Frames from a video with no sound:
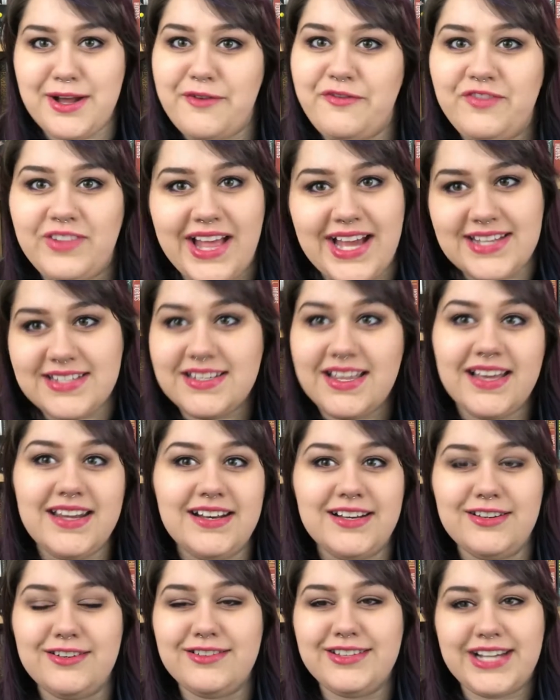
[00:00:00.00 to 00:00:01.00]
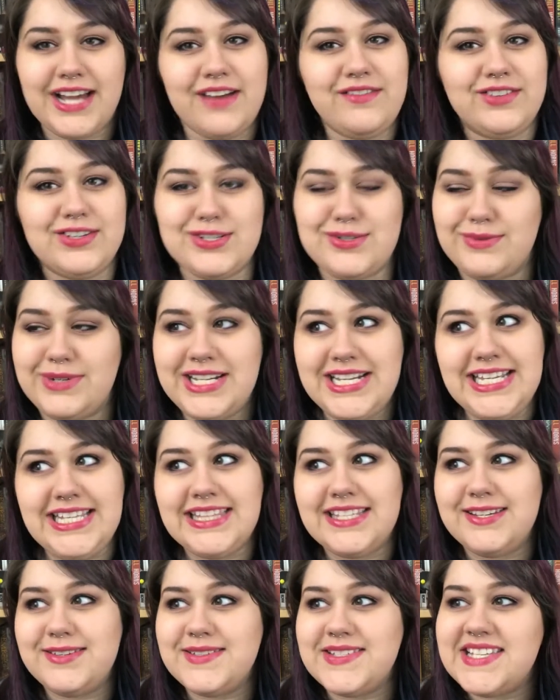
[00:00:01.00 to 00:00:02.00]
flashlight under the covers reading
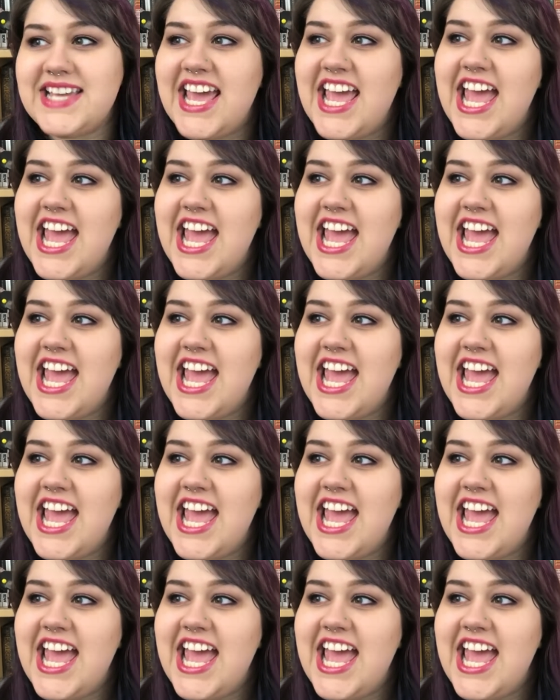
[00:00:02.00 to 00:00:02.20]
those,